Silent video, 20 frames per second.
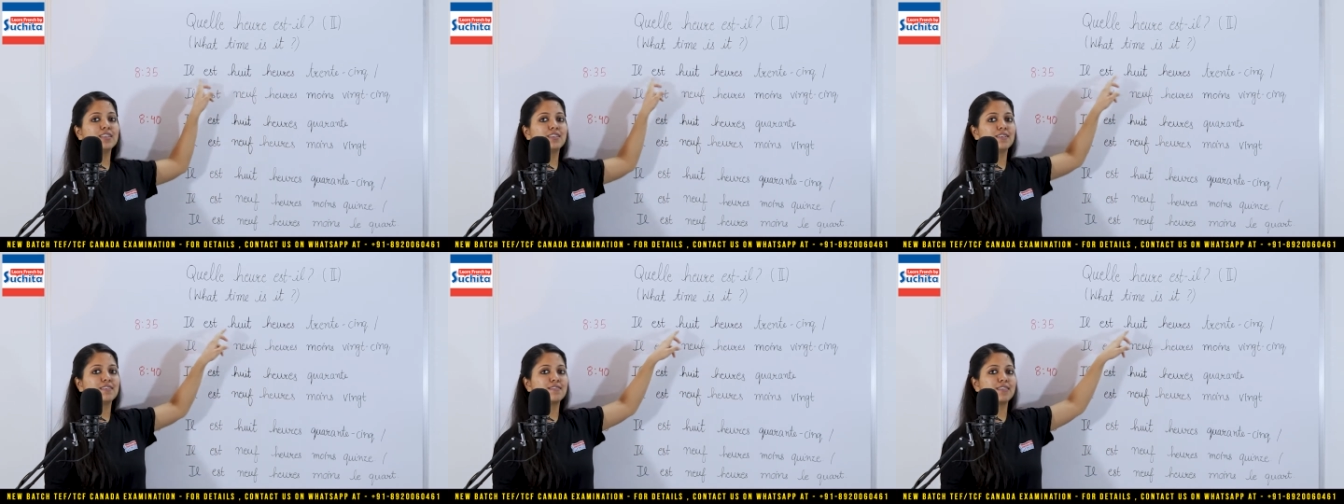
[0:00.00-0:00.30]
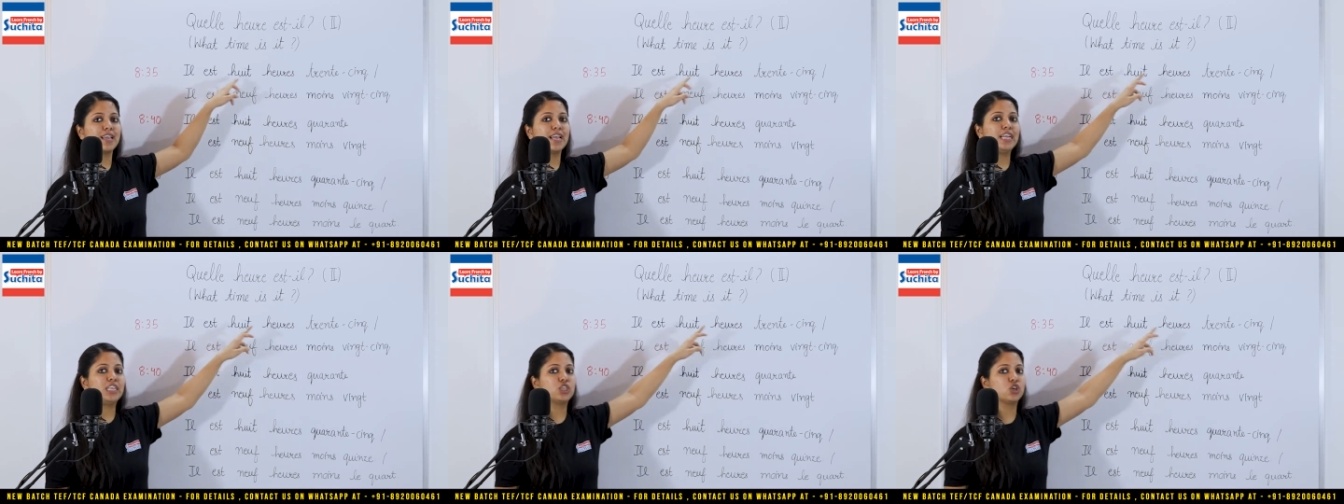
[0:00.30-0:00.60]
it
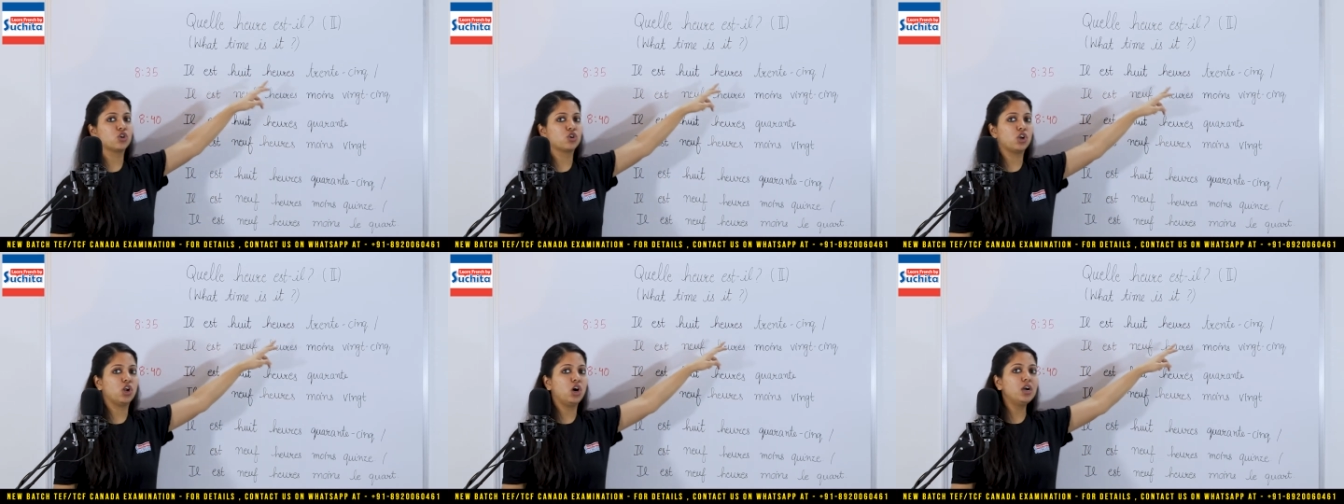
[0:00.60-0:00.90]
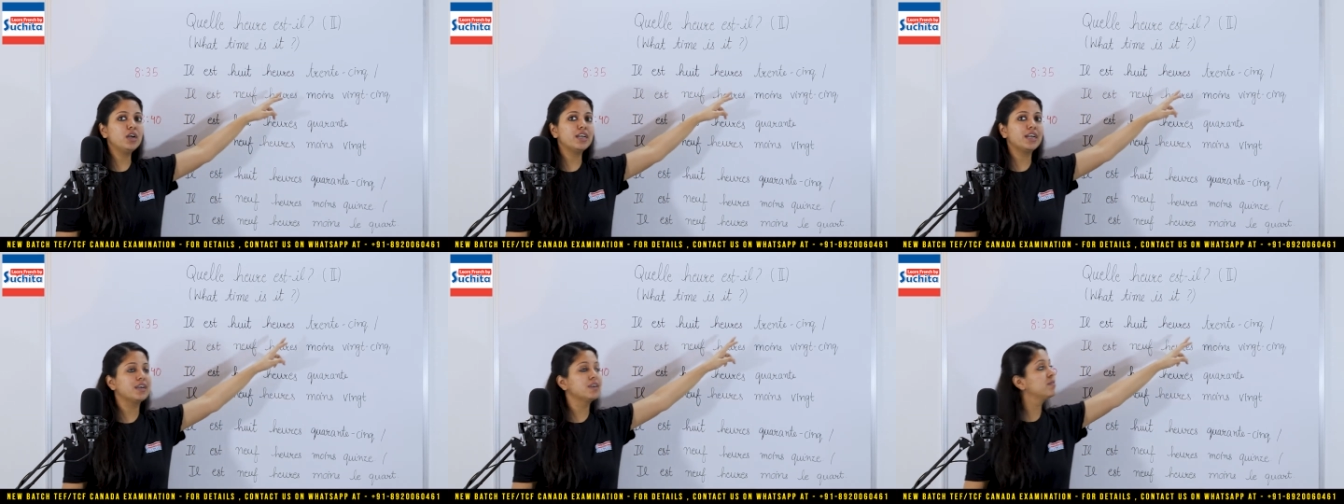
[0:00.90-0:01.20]
is 8
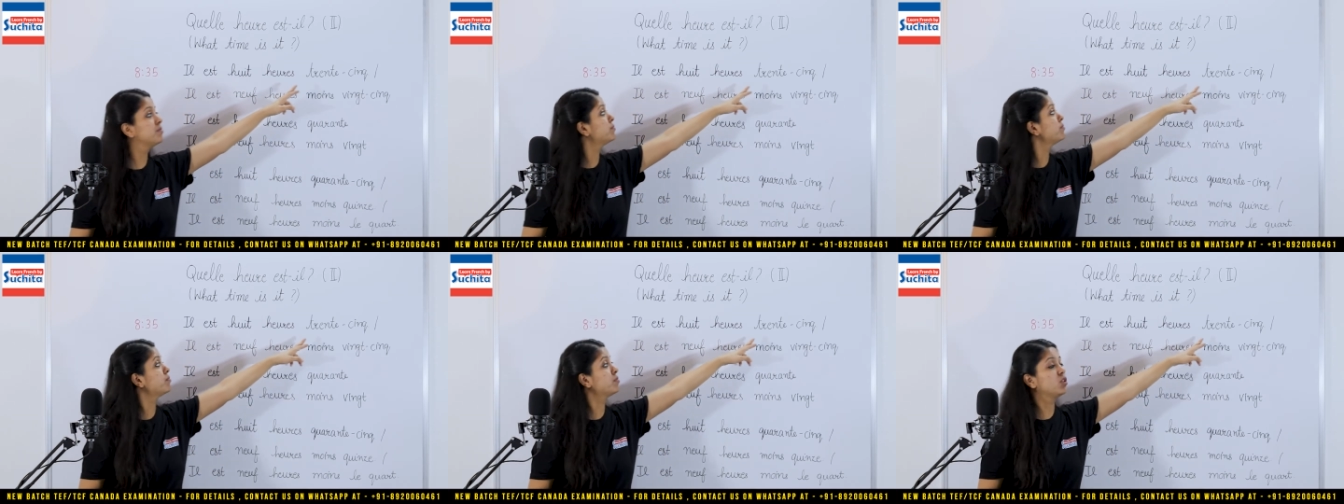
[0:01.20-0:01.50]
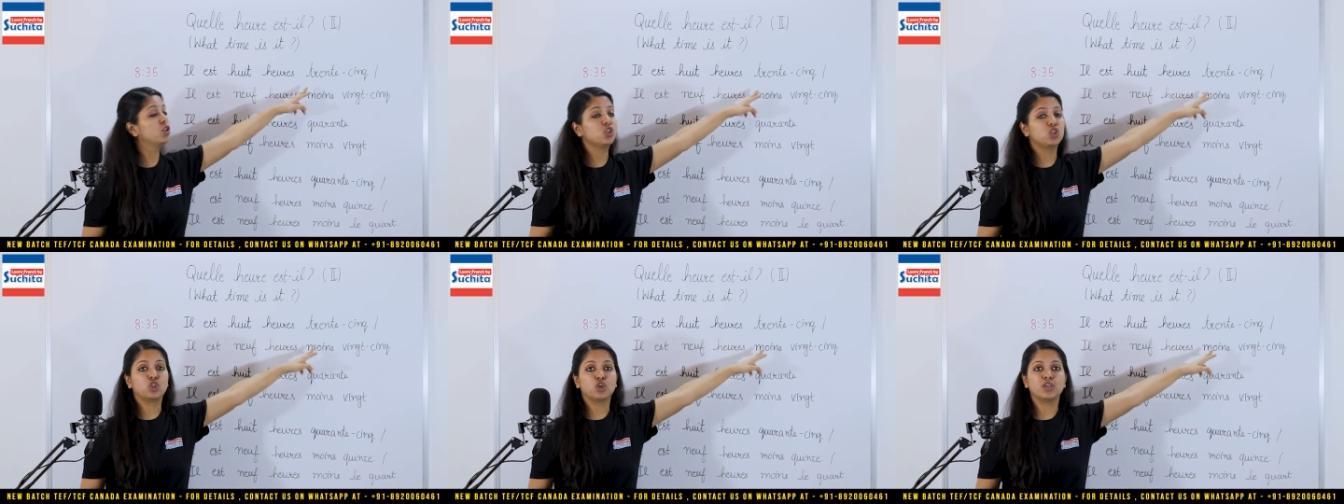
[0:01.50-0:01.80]
o'clock,
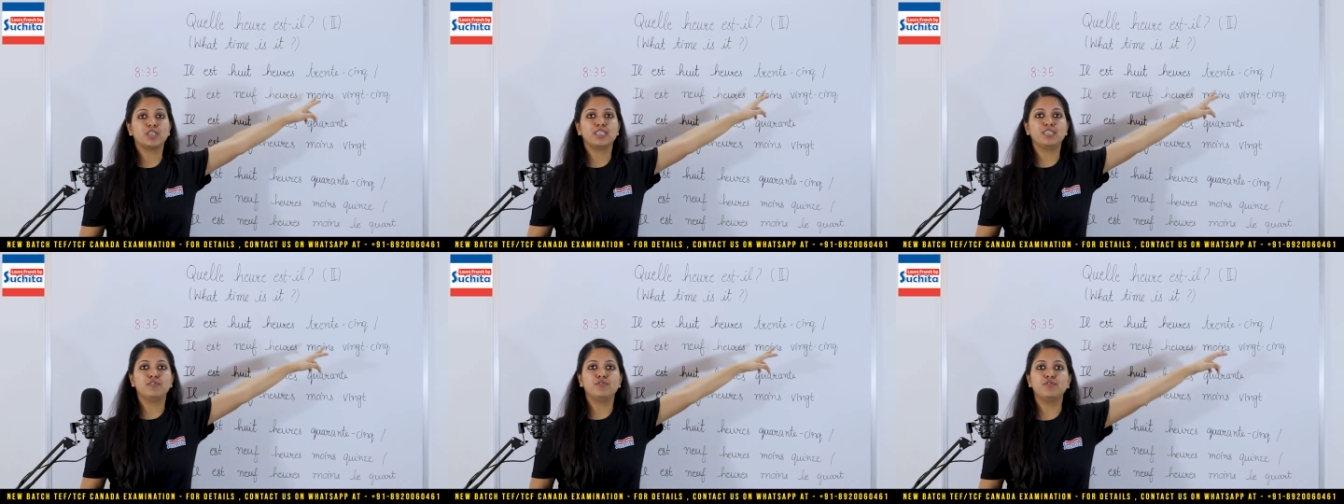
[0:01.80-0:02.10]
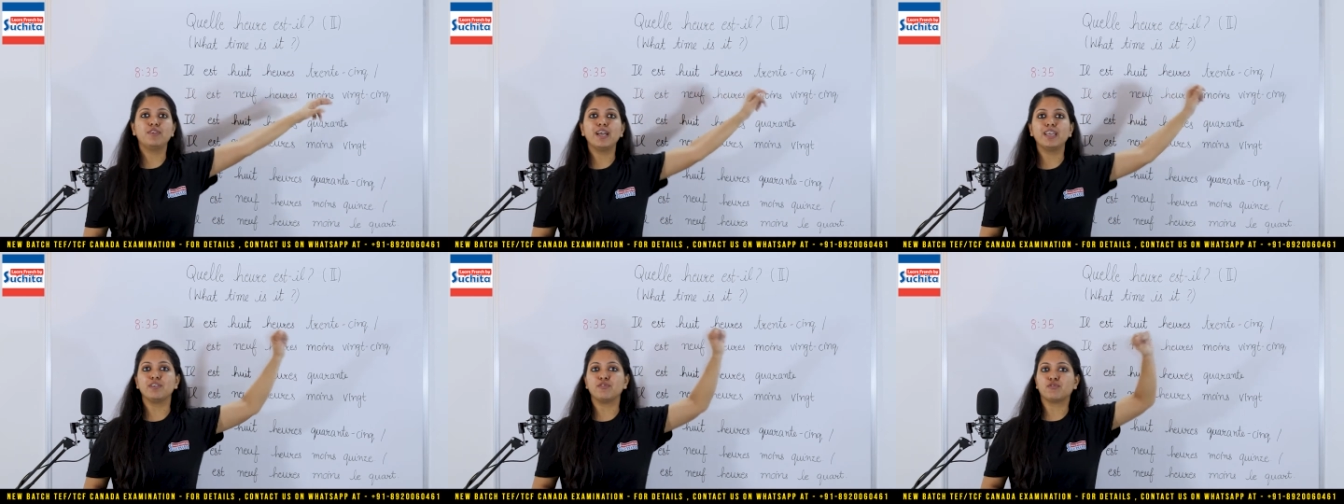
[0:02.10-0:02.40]

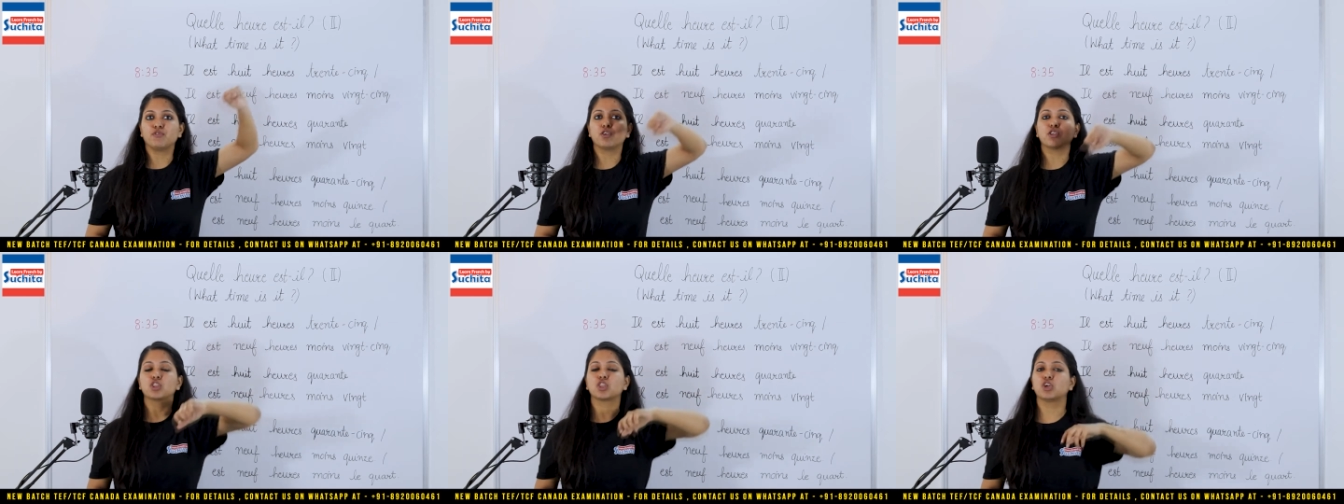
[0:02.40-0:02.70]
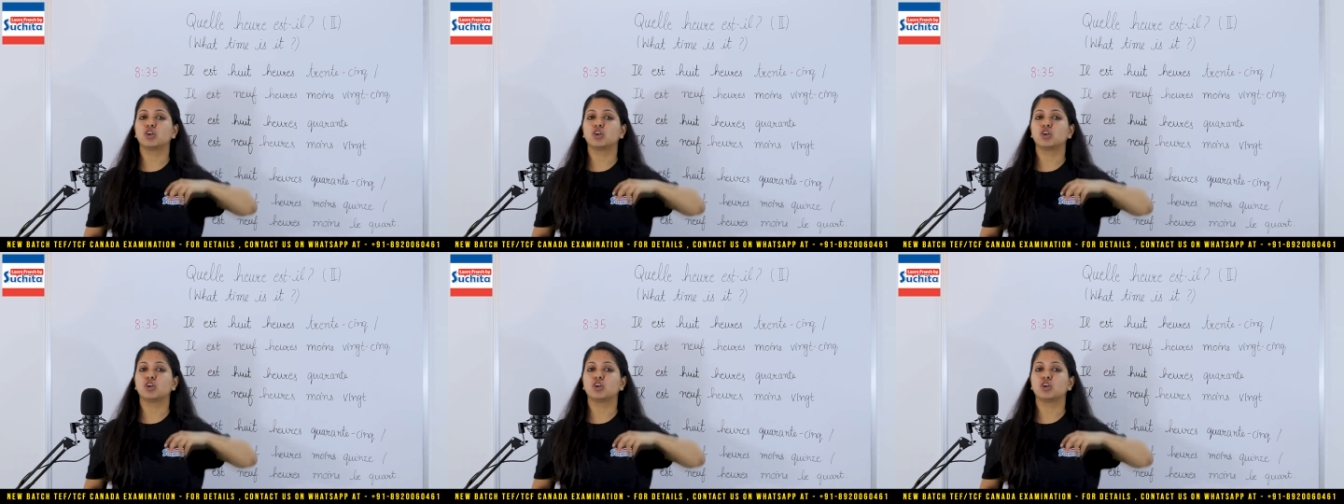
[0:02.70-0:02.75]
35.